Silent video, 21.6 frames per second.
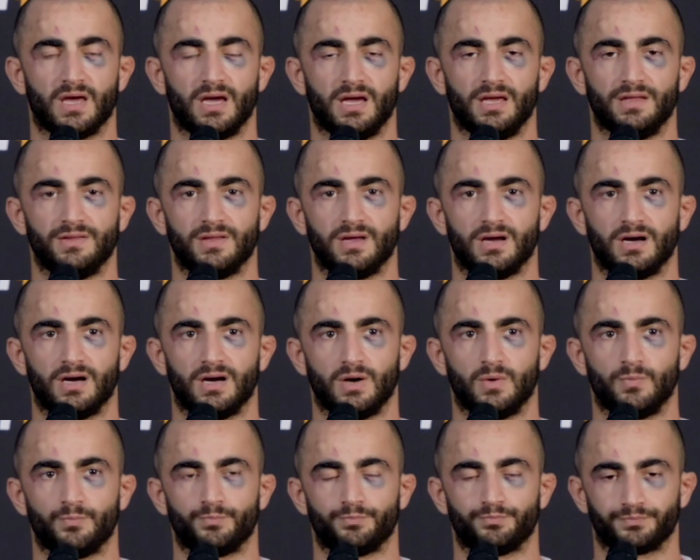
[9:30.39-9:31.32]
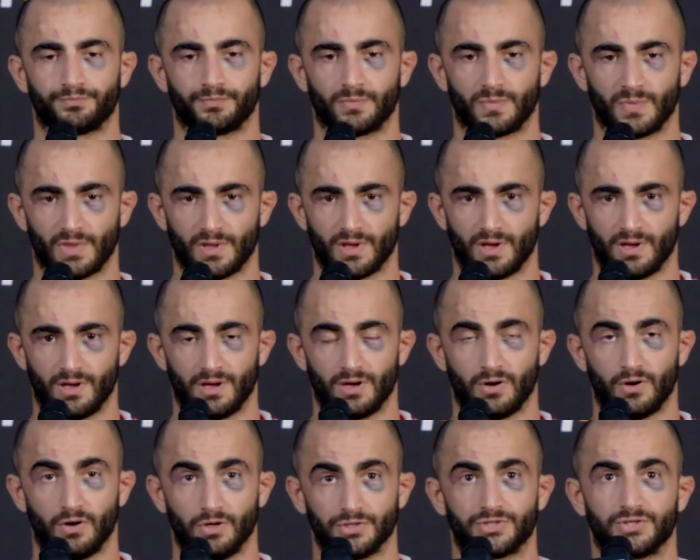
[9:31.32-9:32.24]
And
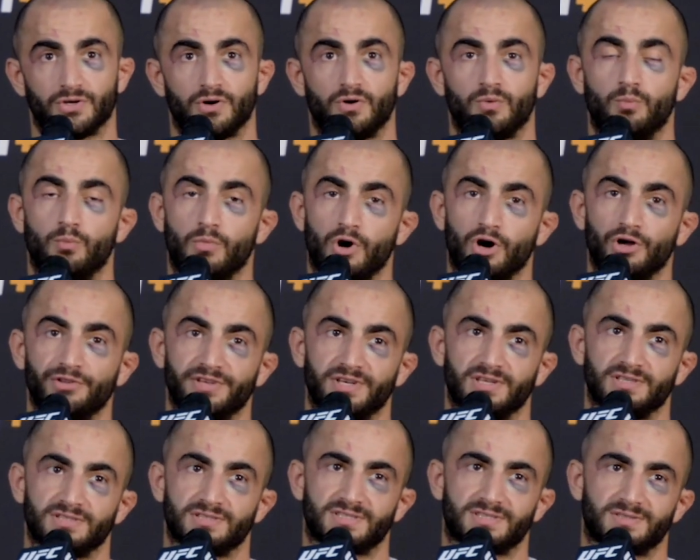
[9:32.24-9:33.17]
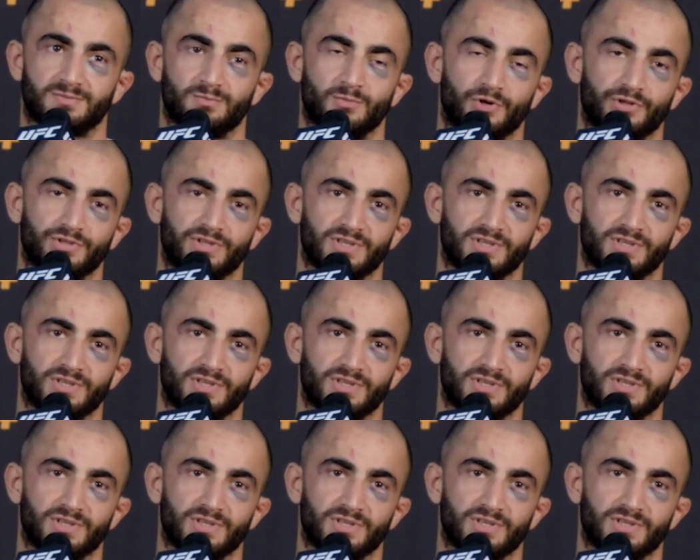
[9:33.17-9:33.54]
also, models